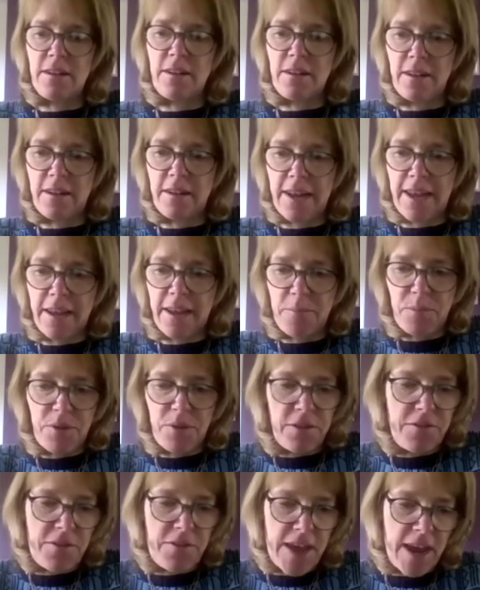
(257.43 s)
like
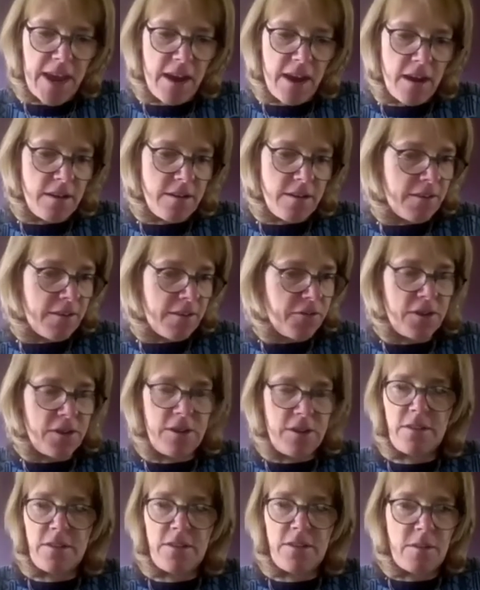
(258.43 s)
prefer
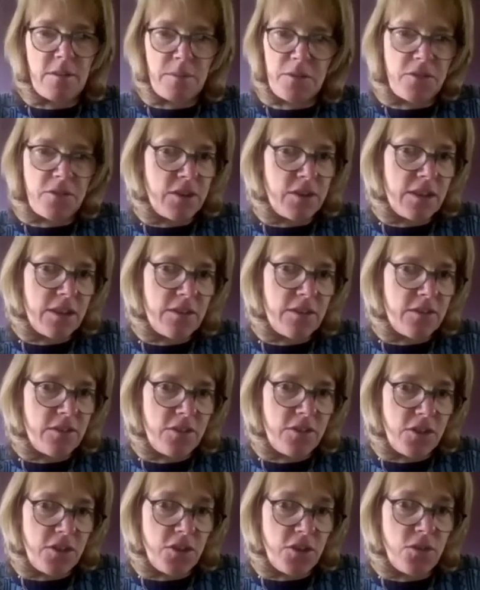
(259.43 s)
different substrates
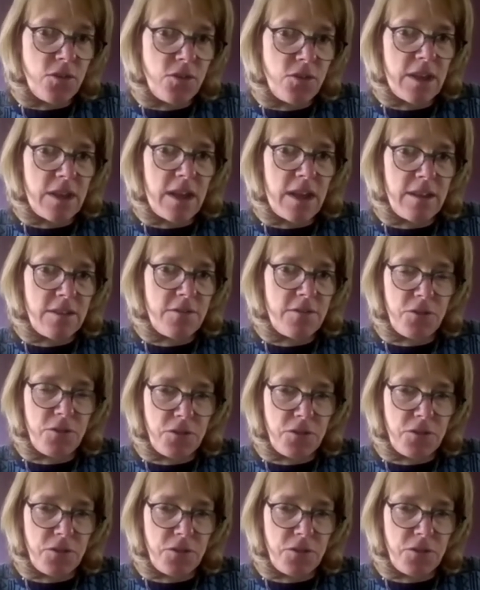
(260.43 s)
to use as food